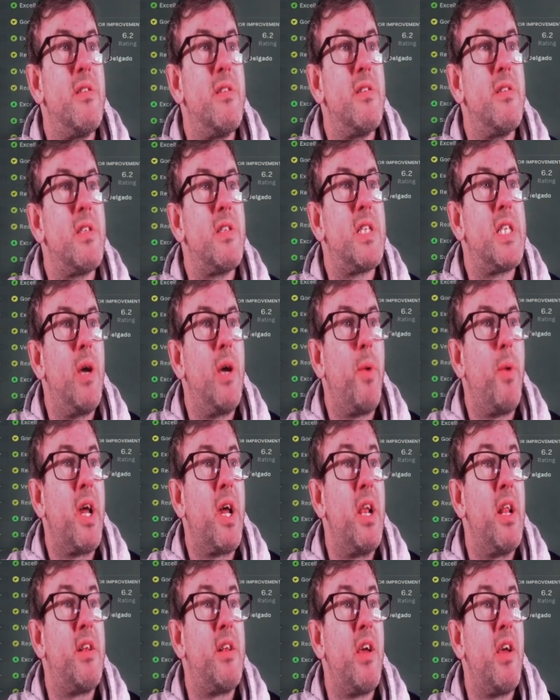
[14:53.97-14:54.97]
So we're
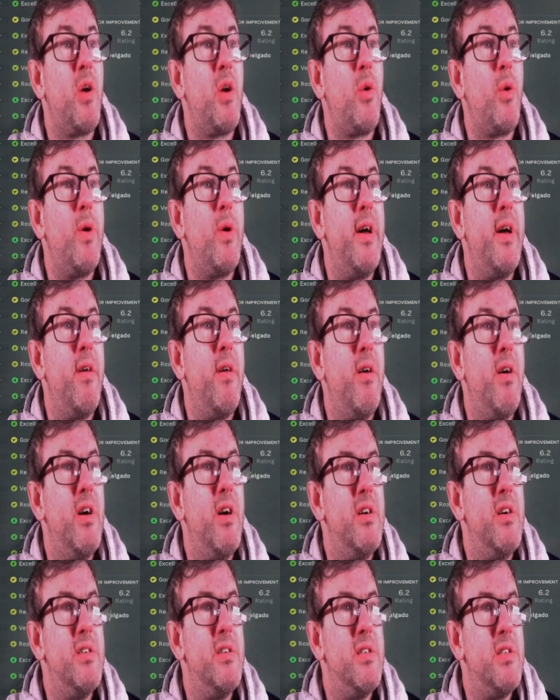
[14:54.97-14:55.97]
going to
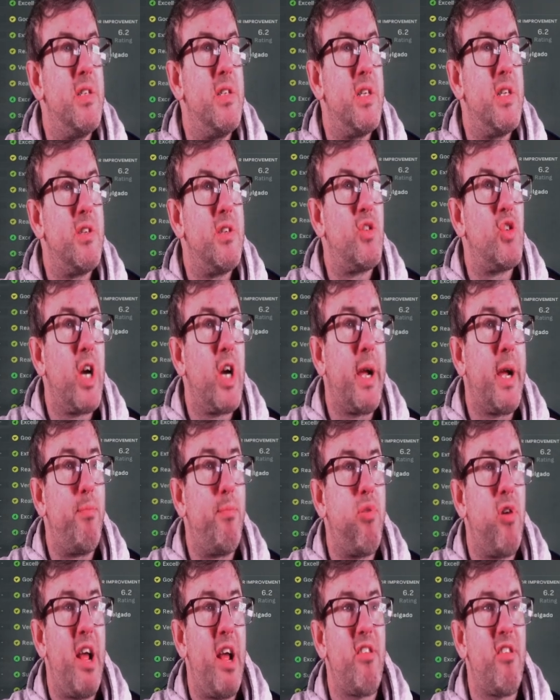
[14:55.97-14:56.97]
trigger
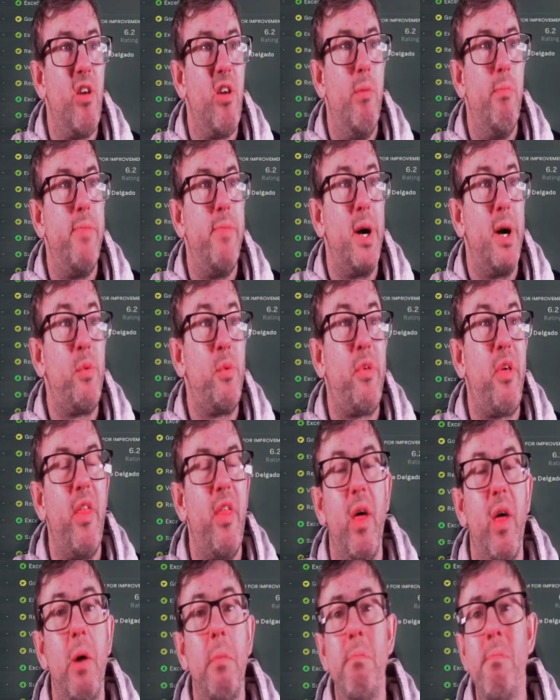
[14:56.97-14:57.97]
press on both
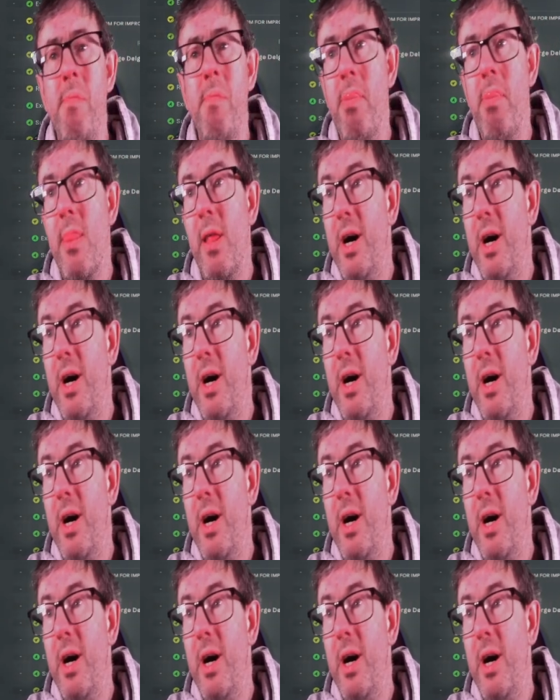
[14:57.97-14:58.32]
of them.